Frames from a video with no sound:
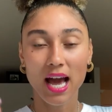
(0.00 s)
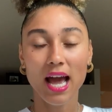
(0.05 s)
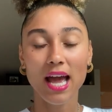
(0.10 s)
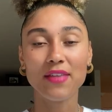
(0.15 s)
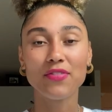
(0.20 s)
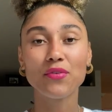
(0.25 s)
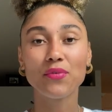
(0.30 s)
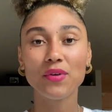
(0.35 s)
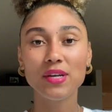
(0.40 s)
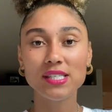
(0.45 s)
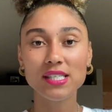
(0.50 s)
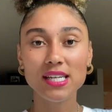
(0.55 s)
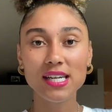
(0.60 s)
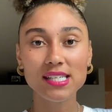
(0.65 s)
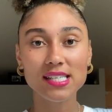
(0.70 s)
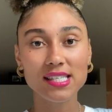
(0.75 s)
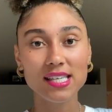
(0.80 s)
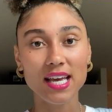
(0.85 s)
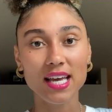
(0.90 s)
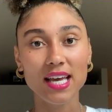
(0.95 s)
And the reason I
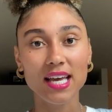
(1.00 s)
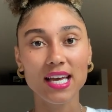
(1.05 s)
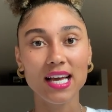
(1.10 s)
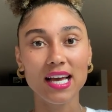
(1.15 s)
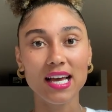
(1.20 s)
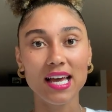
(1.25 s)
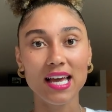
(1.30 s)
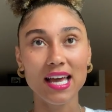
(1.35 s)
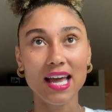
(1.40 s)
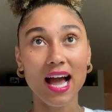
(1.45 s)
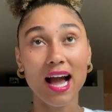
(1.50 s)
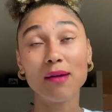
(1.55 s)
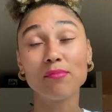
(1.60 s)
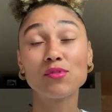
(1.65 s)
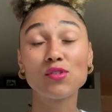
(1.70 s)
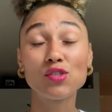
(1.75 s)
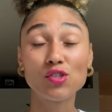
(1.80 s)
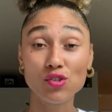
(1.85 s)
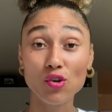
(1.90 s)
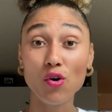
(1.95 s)
say
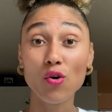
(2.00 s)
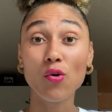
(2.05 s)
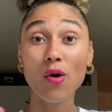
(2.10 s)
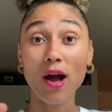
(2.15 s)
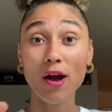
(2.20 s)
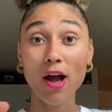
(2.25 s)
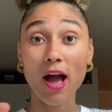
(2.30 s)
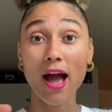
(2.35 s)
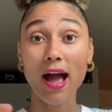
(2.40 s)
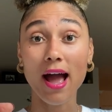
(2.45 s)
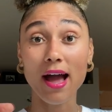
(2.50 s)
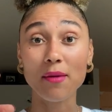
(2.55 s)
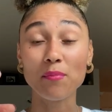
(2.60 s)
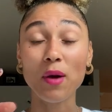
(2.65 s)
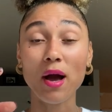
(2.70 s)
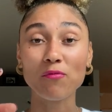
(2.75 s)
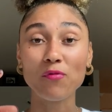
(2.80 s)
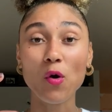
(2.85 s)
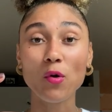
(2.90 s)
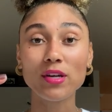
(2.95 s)
I'm
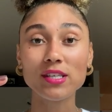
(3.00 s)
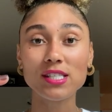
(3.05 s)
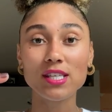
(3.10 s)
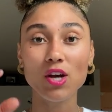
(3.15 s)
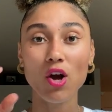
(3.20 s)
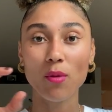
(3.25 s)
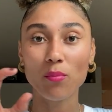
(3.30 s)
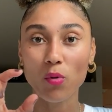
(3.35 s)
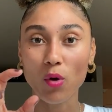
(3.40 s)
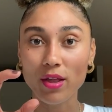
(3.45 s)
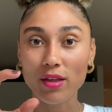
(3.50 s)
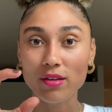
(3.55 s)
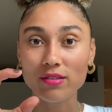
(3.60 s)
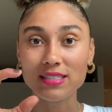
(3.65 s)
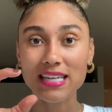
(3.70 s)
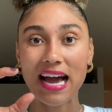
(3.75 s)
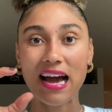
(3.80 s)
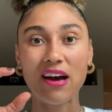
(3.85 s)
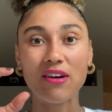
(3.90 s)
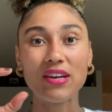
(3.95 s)
focusing on boiling
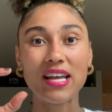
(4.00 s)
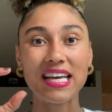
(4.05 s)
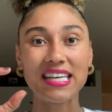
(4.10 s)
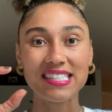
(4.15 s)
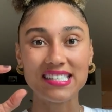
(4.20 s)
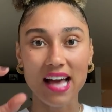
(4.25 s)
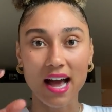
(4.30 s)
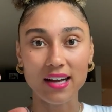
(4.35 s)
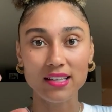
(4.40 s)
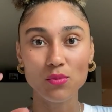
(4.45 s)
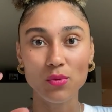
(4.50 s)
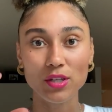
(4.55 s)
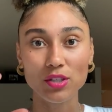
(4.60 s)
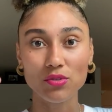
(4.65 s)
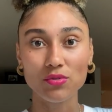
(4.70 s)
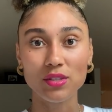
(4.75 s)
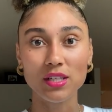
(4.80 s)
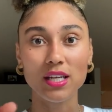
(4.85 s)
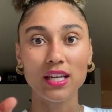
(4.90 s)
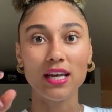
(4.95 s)
down exactly what
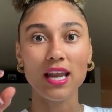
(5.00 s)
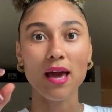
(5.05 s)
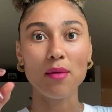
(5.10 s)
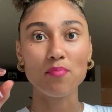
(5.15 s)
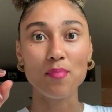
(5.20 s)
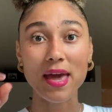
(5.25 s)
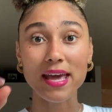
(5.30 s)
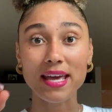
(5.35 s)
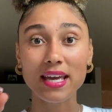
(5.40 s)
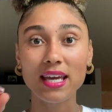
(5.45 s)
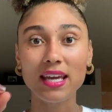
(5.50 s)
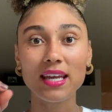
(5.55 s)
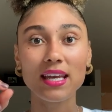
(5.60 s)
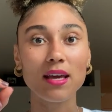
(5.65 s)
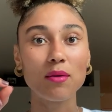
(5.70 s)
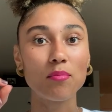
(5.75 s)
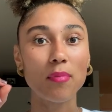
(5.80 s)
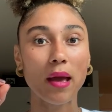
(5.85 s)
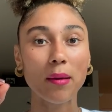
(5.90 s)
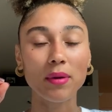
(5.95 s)
you need and making
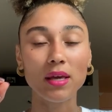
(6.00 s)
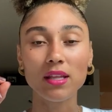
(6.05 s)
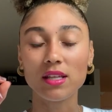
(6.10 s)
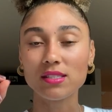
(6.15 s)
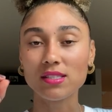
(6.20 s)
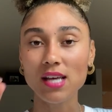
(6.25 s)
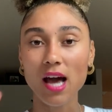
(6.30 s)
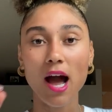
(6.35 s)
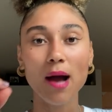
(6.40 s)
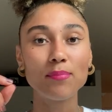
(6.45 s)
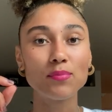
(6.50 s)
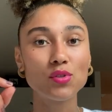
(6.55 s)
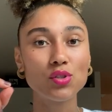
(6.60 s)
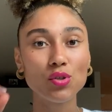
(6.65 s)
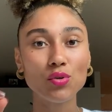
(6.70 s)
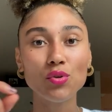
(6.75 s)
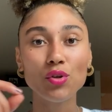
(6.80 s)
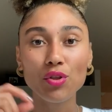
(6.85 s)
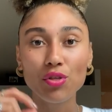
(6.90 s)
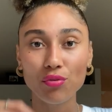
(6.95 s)
it maybe the top
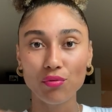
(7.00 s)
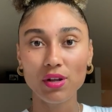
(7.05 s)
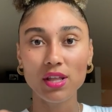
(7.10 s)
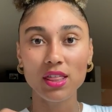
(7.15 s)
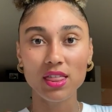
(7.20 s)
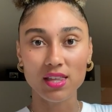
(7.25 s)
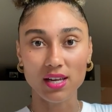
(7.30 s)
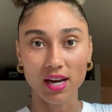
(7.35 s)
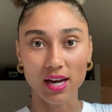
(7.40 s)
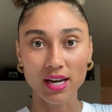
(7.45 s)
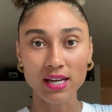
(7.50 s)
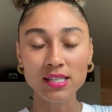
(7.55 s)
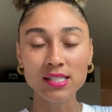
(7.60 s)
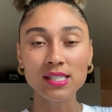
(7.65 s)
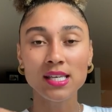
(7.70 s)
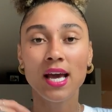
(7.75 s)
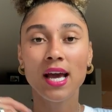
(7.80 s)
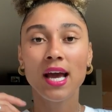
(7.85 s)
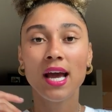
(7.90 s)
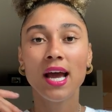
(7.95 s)
2 to 3
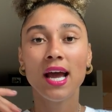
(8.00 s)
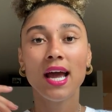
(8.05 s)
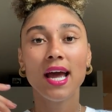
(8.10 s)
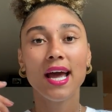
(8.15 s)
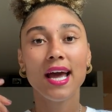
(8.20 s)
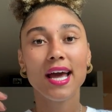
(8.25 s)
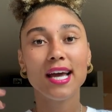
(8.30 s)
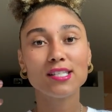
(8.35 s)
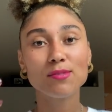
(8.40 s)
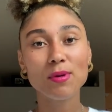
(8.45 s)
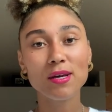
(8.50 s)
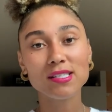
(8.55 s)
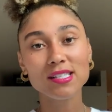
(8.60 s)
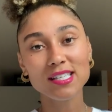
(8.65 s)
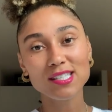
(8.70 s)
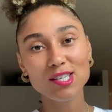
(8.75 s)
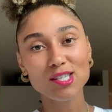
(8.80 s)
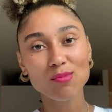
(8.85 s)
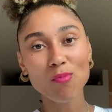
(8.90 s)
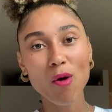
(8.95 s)
things is because
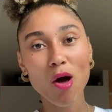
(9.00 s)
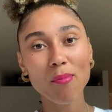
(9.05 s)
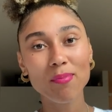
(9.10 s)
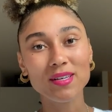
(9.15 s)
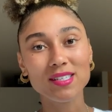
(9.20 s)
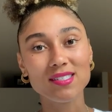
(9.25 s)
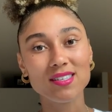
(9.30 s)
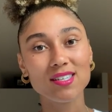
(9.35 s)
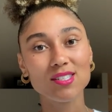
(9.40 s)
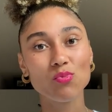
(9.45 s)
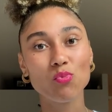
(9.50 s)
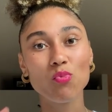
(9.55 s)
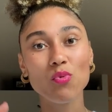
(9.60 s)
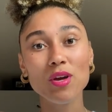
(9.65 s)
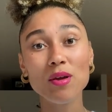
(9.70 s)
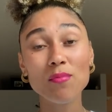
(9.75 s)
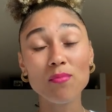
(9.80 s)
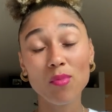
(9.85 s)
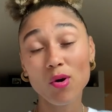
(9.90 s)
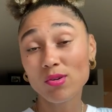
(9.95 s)
as a small business,
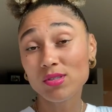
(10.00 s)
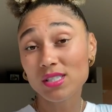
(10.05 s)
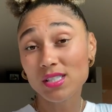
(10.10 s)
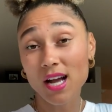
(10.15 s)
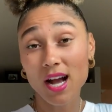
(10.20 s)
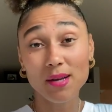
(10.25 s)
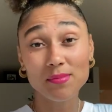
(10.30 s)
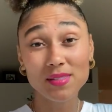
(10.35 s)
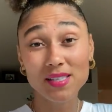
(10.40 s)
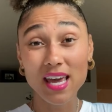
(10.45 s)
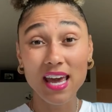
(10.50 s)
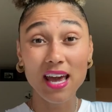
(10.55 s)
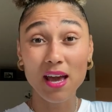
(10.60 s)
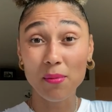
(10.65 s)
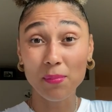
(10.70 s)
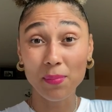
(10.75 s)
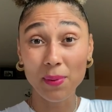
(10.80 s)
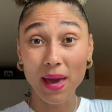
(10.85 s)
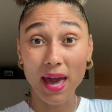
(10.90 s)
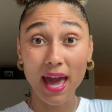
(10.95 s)
we most times
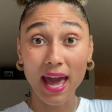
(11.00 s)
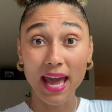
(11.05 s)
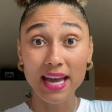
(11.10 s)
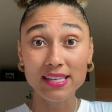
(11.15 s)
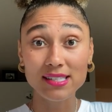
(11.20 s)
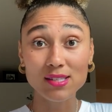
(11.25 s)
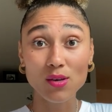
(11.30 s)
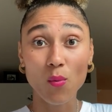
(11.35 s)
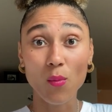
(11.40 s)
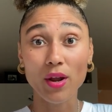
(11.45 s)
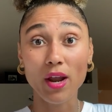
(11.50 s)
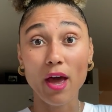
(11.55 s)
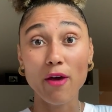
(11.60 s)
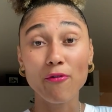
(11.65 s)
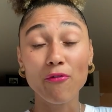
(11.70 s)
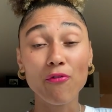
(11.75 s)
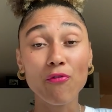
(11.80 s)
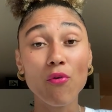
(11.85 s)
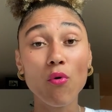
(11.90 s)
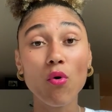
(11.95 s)
can't pay someone a
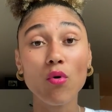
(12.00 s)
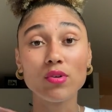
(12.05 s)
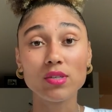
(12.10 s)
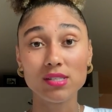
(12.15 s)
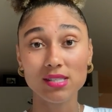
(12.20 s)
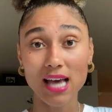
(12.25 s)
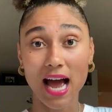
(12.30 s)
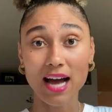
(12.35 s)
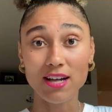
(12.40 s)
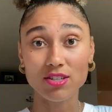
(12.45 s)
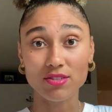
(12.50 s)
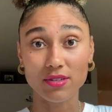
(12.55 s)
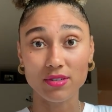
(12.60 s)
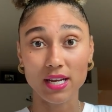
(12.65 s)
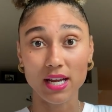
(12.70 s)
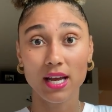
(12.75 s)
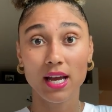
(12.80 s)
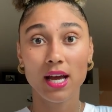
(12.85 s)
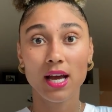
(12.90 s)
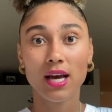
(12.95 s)
full
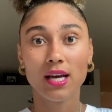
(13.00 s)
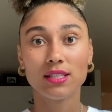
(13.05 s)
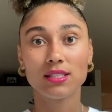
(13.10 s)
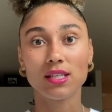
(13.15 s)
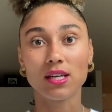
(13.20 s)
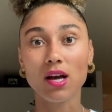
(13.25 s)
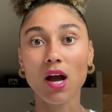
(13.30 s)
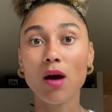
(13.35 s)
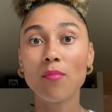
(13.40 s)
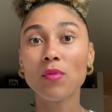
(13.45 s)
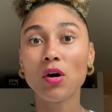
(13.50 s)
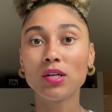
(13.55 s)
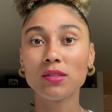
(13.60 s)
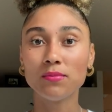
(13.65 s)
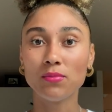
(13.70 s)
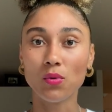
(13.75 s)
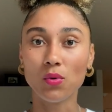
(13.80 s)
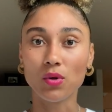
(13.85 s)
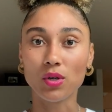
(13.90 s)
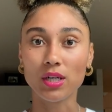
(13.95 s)
salary to come
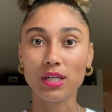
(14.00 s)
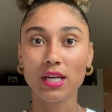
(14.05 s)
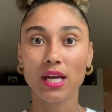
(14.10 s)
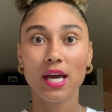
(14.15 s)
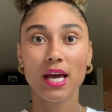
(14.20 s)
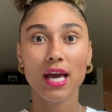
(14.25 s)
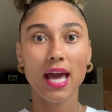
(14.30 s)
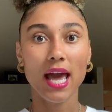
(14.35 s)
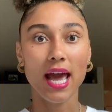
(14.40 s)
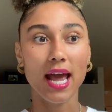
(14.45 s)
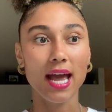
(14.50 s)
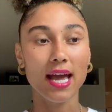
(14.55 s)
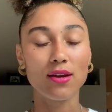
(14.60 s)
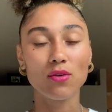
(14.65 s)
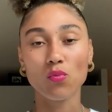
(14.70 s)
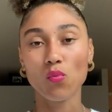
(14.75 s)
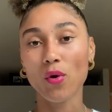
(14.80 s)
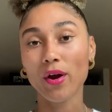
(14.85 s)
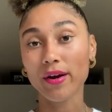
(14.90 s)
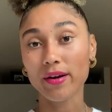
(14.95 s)
on board
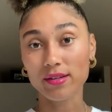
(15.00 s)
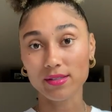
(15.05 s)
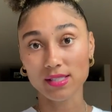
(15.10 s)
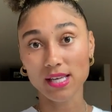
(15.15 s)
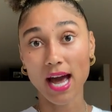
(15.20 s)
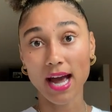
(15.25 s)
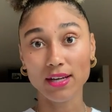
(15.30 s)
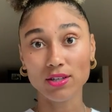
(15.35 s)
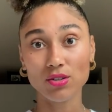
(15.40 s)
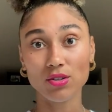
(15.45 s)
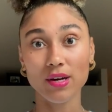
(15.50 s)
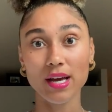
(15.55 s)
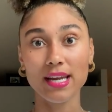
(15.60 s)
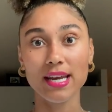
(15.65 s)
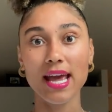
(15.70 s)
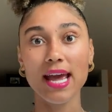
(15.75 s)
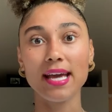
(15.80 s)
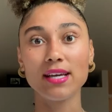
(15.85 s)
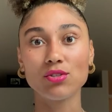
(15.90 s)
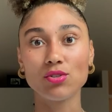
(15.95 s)
and wear a title
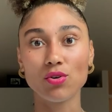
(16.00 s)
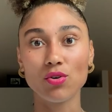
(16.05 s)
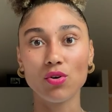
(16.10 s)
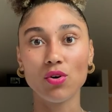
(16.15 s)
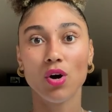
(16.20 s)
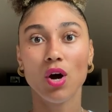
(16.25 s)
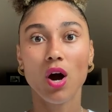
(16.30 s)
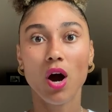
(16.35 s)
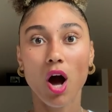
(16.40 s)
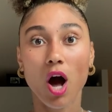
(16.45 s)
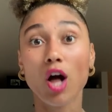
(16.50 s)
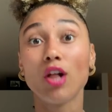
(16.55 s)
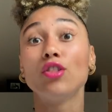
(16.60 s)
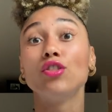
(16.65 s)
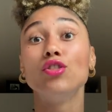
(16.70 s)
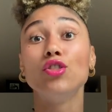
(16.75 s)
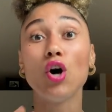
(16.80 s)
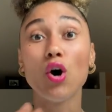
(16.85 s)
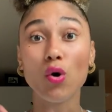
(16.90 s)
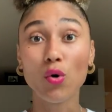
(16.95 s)
and handle a
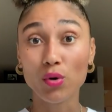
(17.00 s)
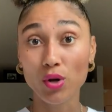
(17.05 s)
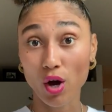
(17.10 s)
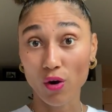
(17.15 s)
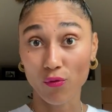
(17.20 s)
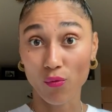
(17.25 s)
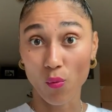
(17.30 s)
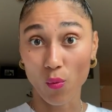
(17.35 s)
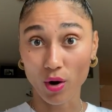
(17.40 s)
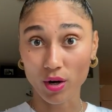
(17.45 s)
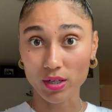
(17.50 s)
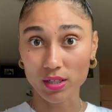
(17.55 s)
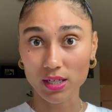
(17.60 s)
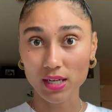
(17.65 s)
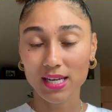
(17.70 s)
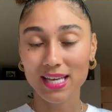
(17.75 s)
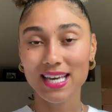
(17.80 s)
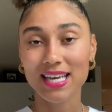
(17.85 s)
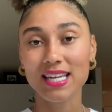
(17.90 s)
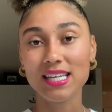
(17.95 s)
load of
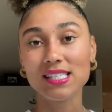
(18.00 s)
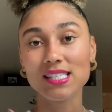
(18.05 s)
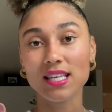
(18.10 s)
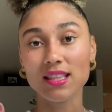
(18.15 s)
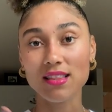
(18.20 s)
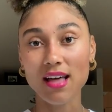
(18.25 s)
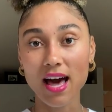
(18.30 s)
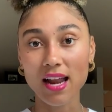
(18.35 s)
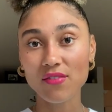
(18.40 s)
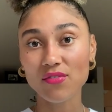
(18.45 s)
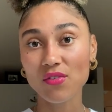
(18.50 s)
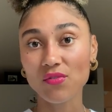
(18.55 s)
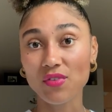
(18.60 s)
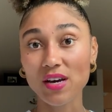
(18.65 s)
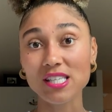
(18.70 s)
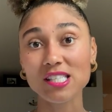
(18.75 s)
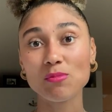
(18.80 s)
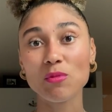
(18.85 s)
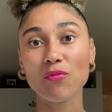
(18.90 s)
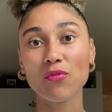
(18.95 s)
work. It is a lot of
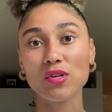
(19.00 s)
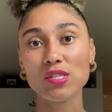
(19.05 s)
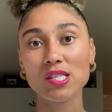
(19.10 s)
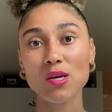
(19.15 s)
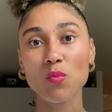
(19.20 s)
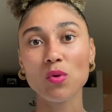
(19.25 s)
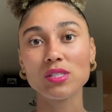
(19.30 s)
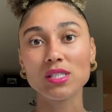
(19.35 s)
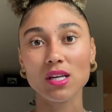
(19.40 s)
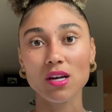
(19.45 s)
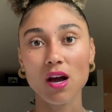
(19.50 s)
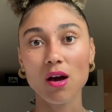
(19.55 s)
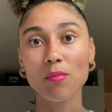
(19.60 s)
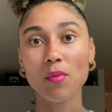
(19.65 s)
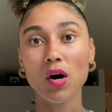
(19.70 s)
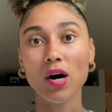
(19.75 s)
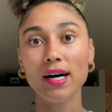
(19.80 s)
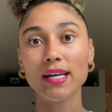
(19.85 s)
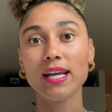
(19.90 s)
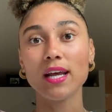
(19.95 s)
investment for someone to
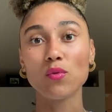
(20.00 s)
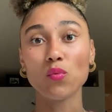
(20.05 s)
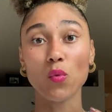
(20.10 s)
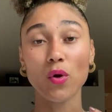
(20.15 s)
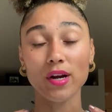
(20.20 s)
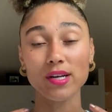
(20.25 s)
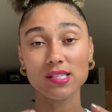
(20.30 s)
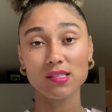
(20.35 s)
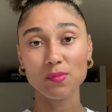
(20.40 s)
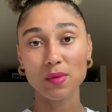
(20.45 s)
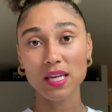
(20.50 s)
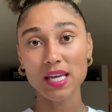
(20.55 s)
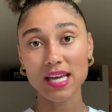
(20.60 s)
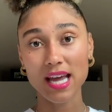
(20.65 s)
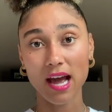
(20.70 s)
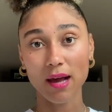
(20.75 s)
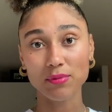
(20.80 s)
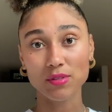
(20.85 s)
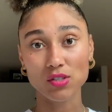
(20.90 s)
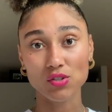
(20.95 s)
come on and wear as many
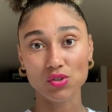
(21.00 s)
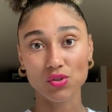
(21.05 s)
caps